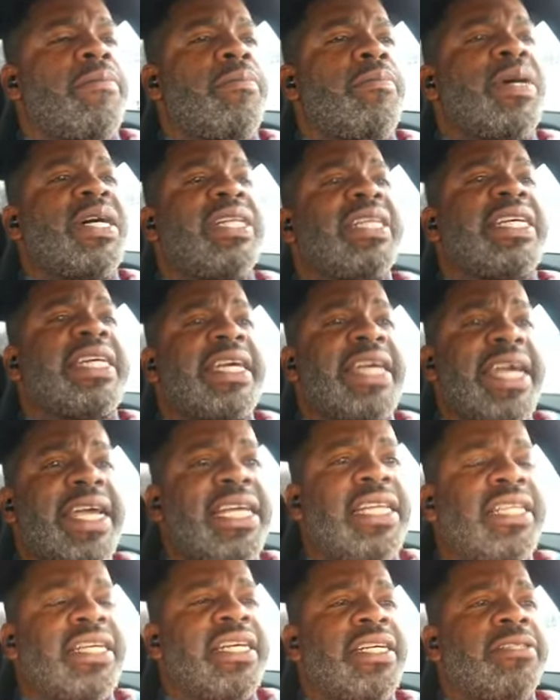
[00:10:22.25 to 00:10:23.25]
But
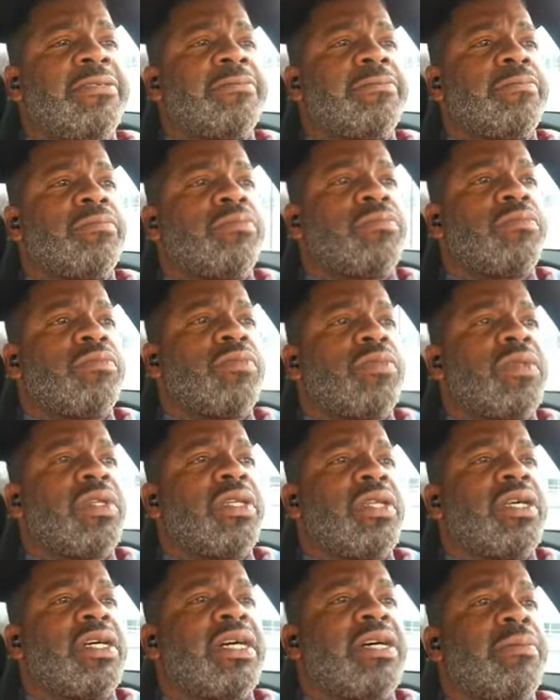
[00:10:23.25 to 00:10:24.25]
Caitlin
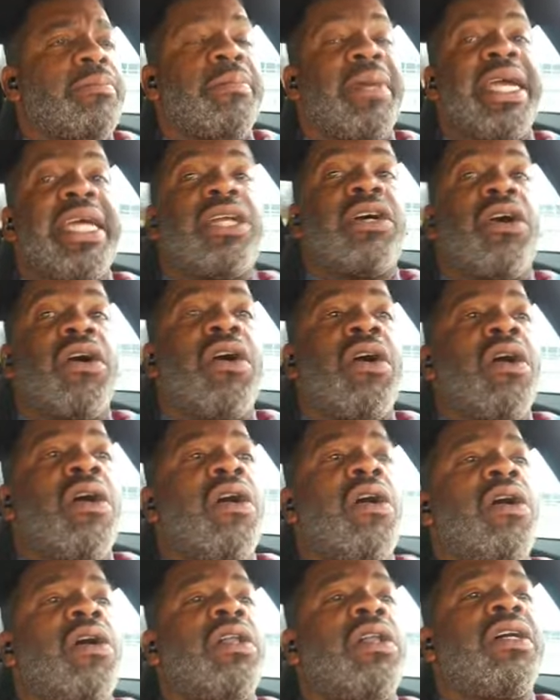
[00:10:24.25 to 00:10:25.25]
made
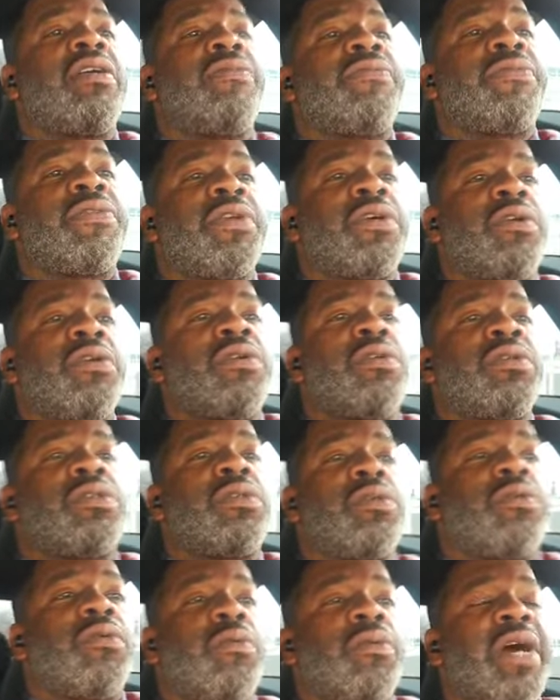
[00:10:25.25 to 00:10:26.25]
all of those
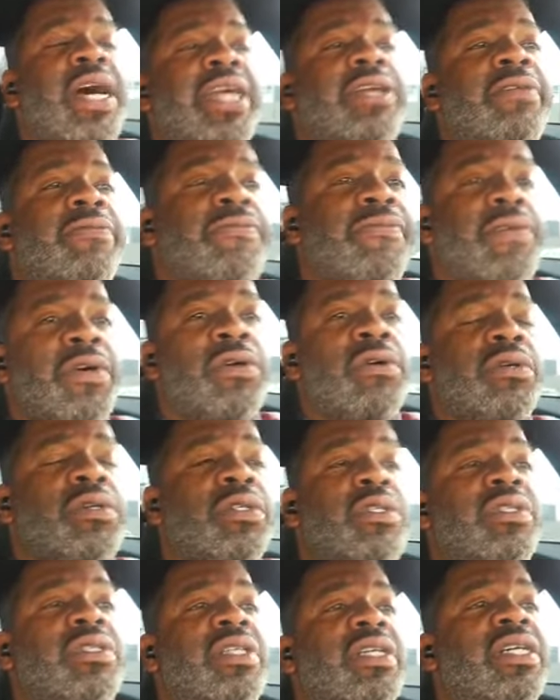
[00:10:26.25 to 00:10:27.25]
white
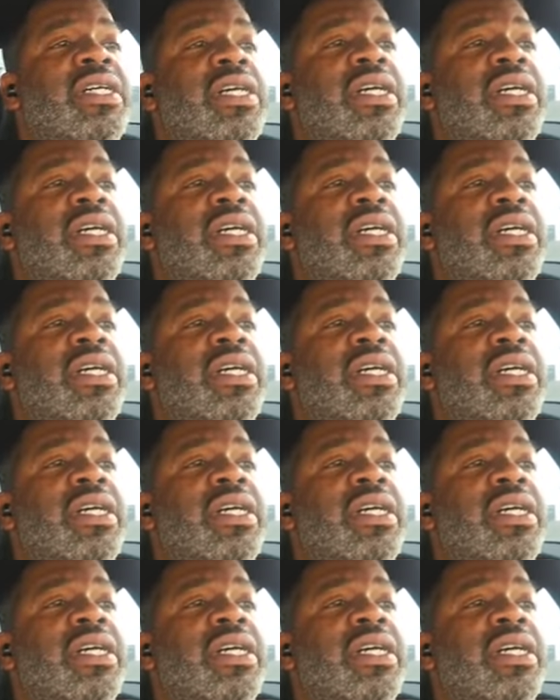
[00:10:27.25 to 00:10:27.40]
folks